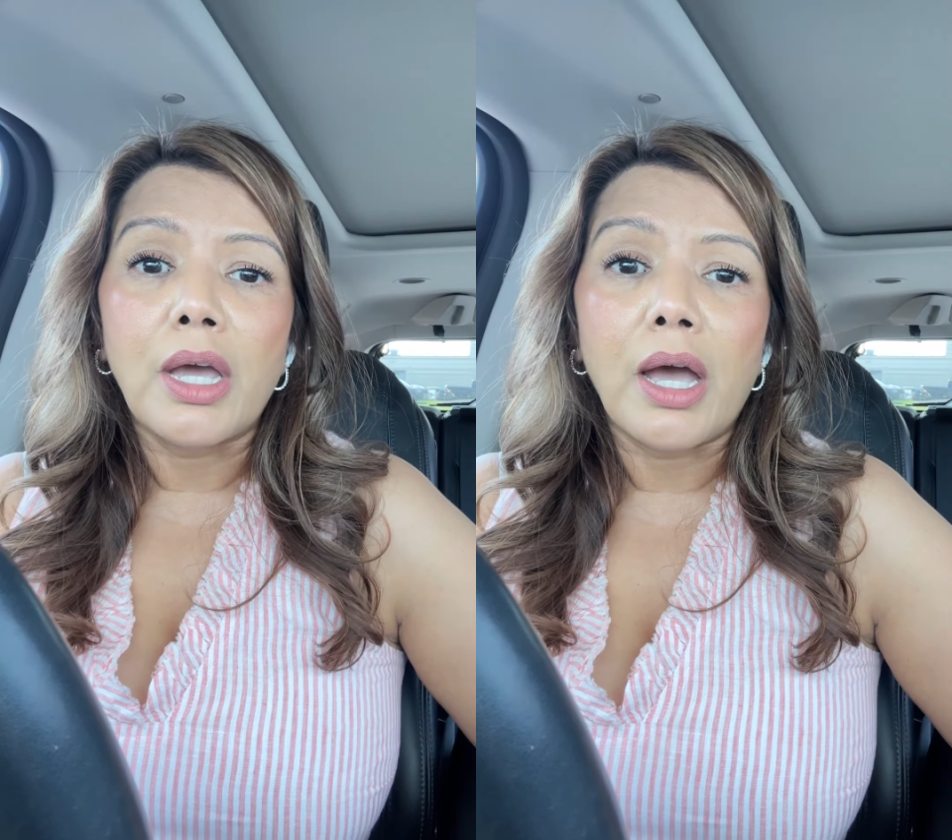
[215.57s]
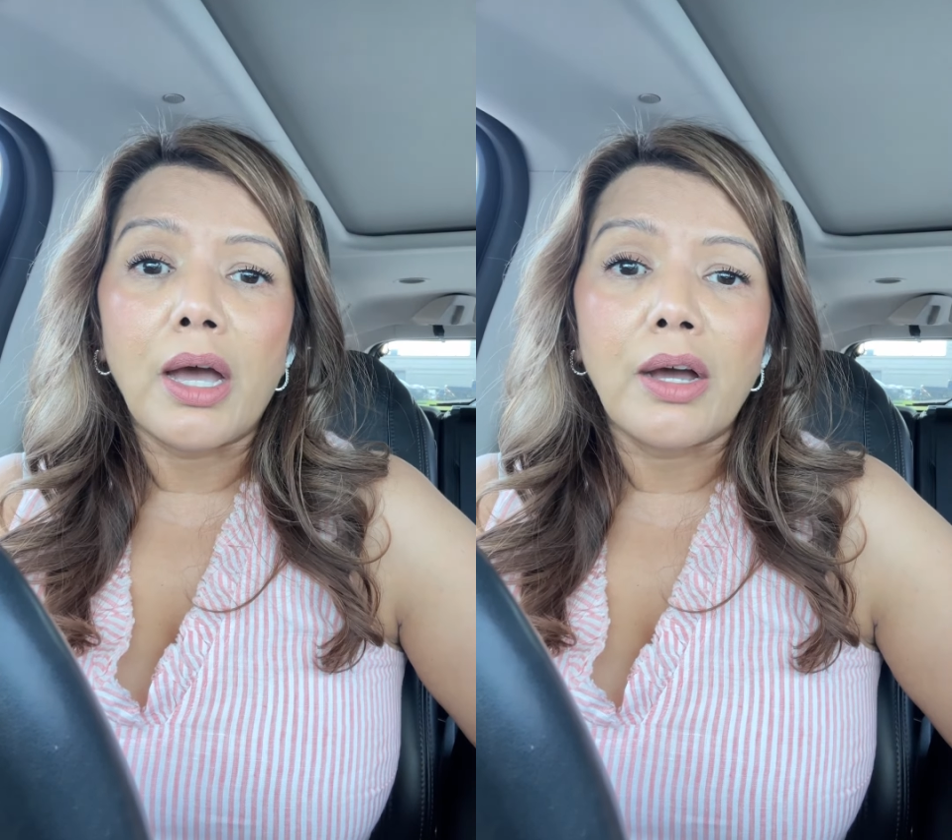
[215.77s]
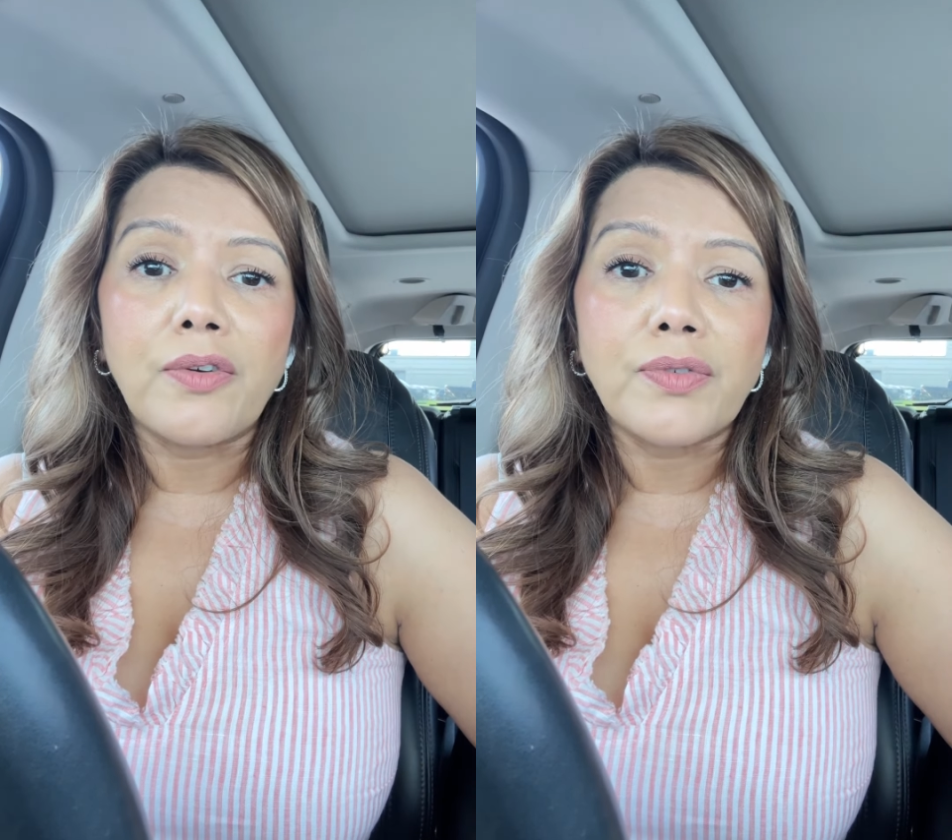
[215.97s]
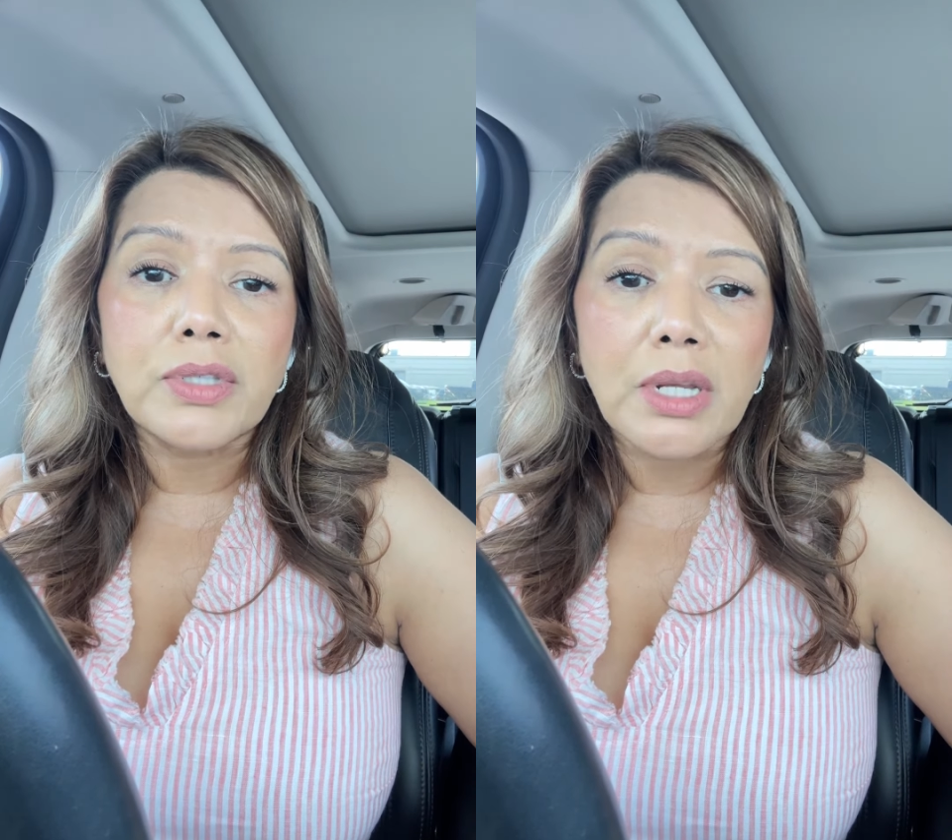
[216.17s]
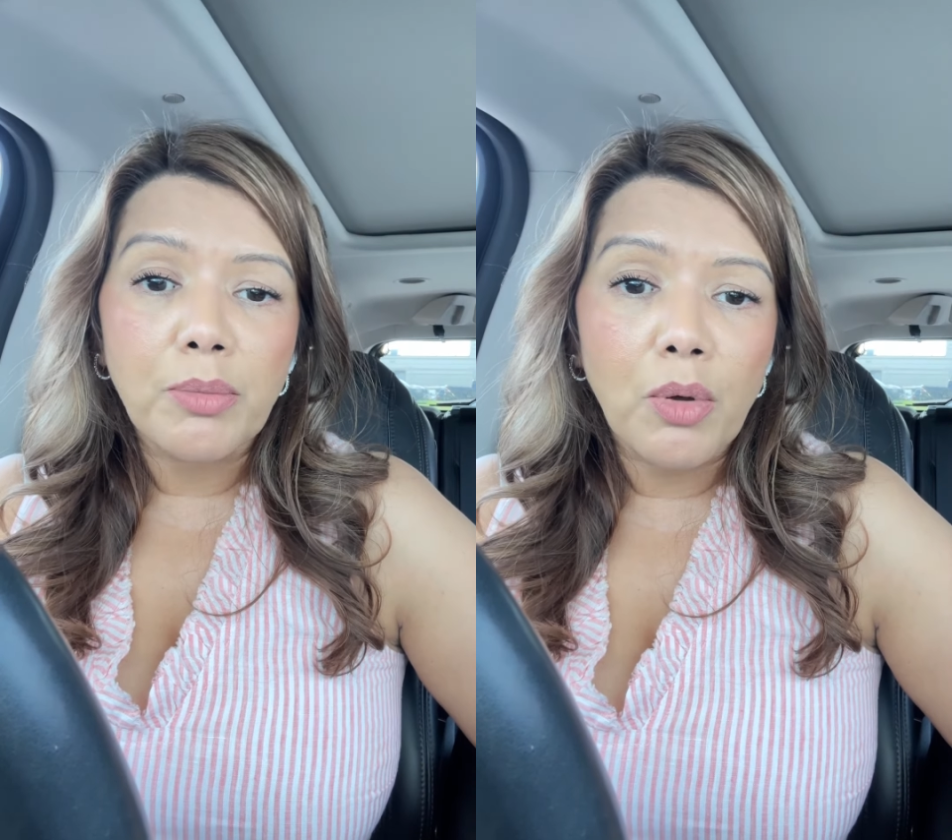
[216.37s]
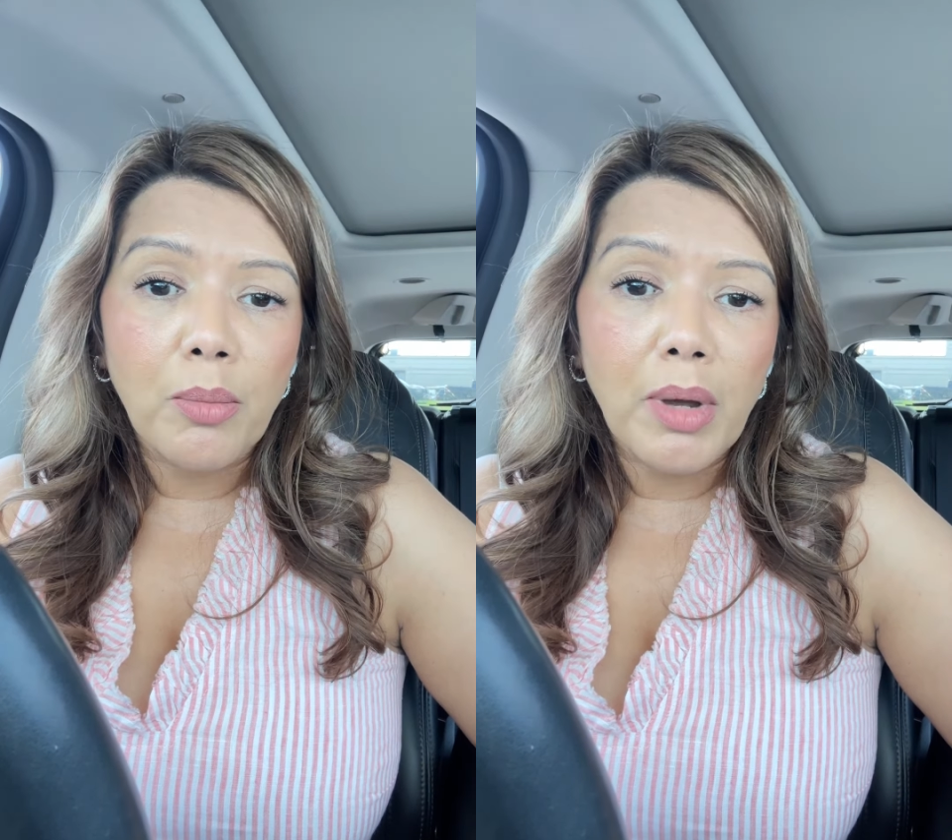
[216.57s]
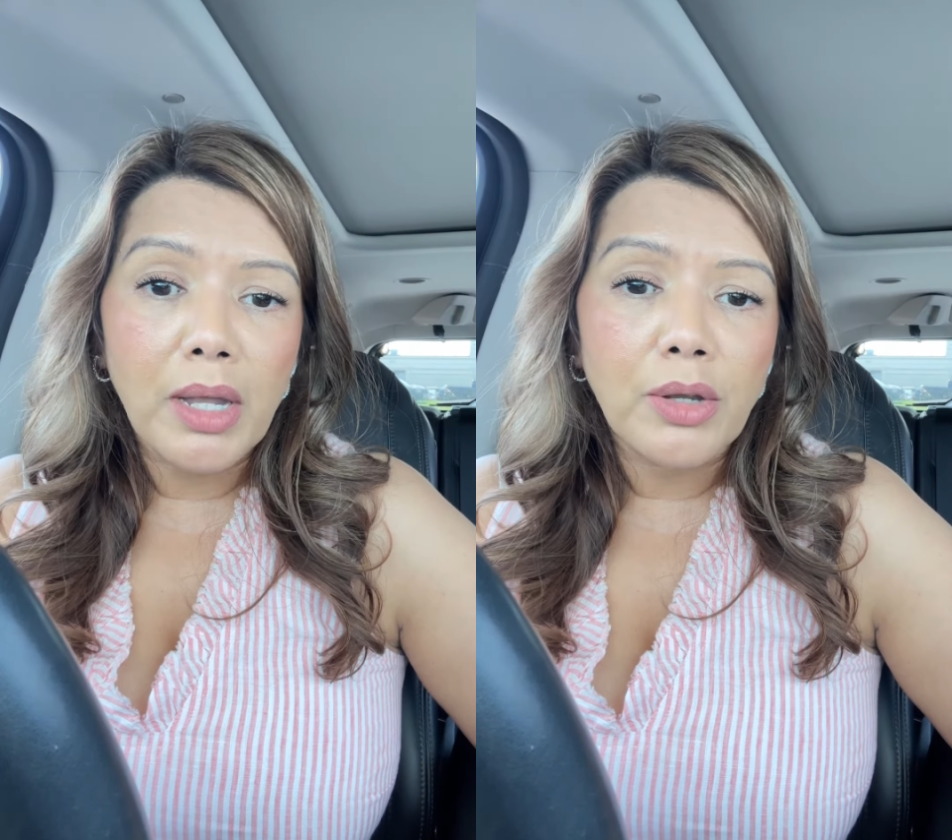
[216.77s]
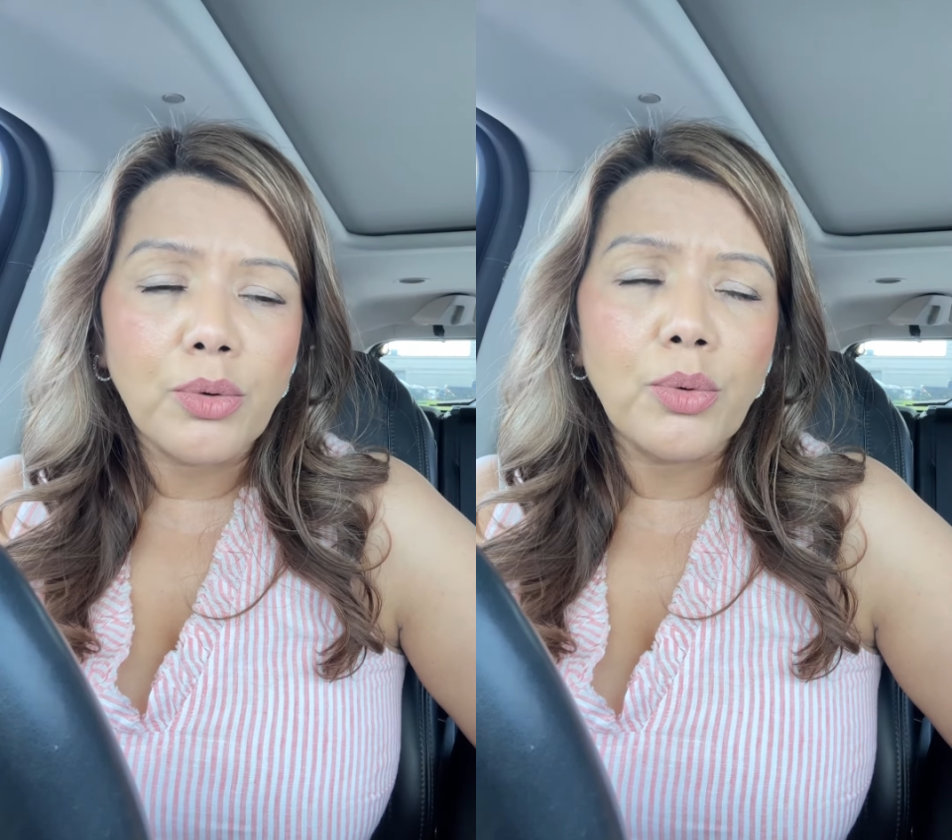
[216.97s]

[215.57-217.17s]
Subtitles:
a first-time home buyer,